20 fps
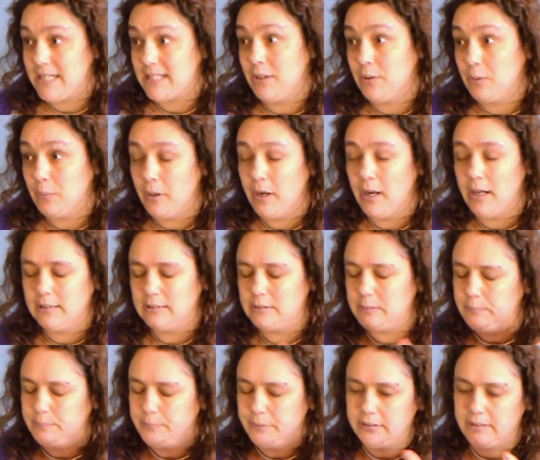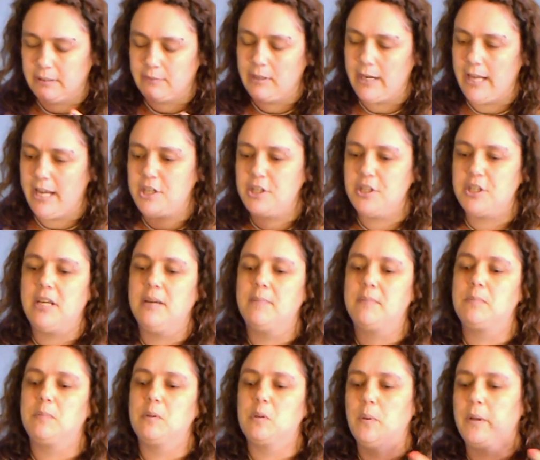in the world, building
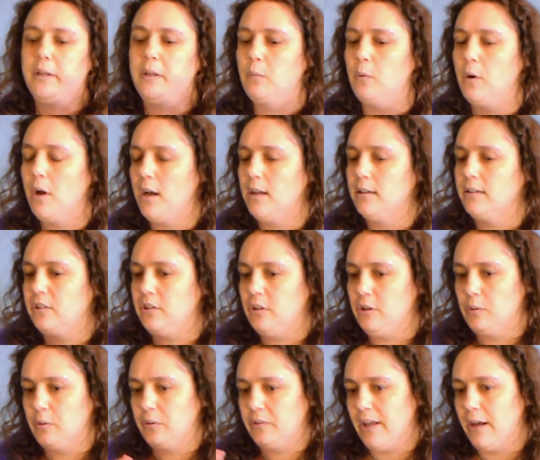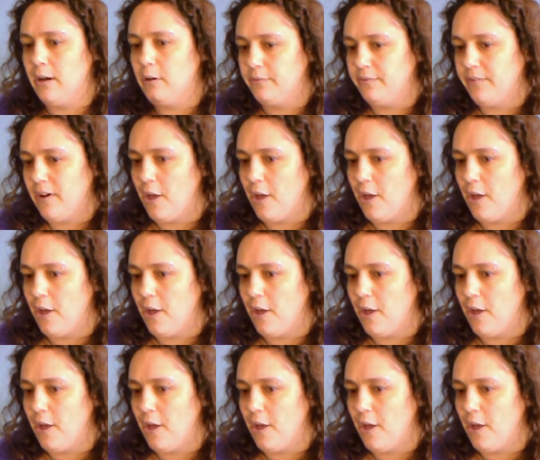relationships between the world, yourself,